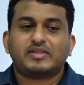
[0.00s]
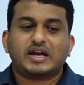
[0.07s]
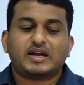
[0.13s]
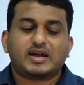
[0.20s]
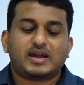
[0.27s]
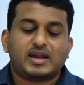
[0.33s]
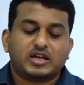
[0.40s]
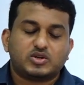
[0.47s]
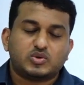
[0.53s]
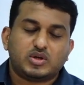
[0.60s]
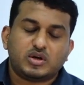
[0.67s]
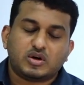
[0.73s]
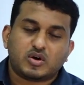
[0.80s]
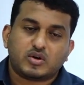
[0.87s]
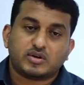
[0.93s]
can actually
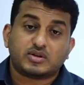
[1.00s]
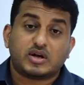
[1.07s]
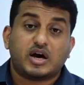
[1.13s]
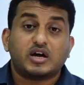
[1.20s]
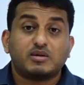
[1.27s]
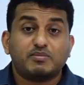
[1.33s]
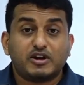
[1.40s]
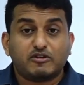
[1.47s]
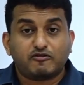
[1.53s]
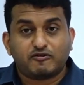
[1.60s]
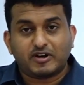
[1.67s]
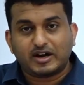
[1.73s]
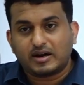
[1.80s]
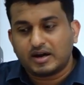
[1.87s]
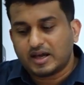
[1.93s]
cause urban
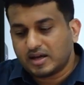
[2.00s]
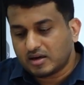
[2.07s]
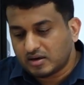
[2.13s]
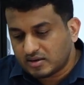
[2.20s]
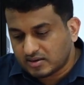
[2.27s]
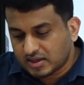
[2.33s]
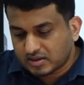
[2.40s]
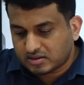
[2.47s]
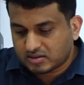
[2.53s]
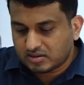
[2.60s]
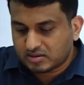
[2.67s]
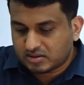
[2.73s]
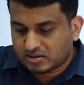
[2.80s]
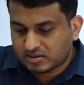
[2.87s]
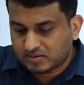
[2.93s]
flood like
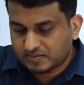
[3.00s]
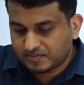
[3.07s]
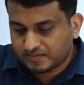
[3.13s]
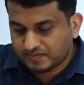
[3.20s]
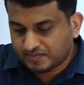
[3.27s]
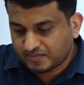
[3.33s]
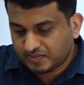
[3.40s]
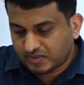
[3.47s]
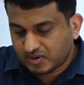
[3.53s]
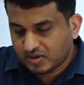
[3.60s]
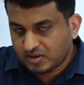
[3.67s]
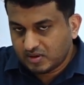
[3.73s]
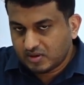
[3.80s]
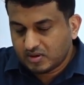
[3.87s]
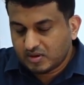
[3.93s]
disasters.
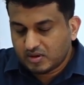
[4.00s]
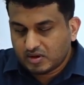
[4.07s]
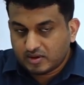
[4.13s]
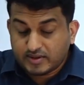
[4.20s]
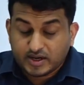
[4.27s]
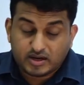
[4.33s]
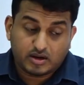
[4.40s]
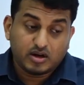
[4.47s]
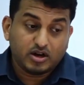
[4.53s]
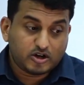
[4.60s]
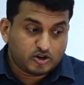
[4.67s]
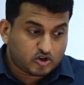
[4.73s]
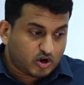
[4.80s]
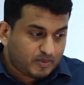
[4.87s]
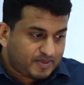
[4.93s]
Then
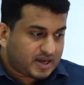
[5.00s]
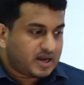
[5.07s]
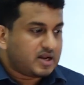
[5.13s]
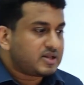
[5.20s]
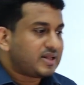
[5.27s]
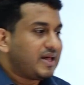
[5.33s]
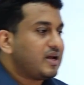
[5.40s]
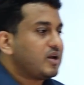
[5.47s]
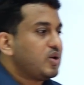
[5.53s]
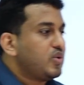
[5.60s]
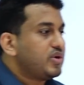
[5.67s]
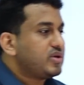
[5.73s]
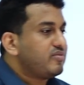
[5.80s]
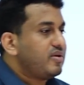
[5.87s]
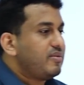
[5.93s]
tropical
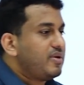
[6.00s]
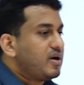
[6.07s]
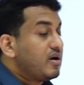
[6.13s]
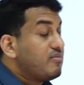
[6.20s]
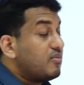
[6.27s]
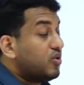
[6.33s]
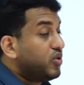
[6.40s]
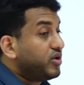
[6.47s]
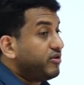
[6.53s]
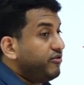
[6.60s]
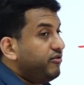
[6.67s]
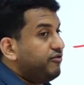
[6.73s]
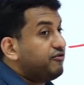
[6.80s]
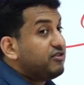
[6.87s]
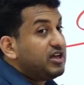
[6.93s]
cyclones will become more
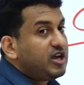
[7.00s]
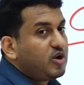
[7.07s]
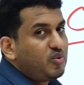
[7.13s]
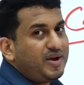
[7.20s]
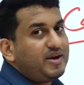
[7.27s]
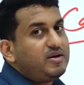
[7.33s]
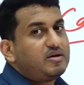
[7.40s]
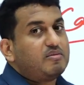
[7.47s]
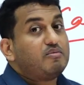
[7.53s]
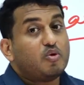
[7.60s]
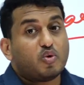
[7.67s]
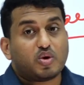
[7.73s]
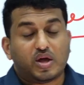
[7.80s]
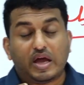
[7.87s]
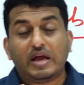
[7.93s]
frequent,
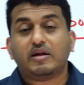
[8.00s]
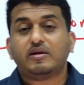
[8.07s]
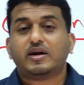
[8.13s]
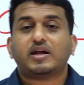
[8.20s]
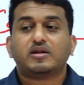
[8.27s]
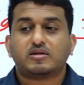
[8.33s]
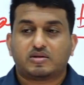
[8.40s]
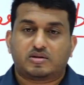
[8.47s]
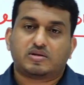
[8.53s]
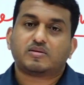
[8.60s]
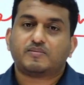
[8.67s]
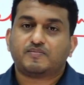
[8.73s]
more intense.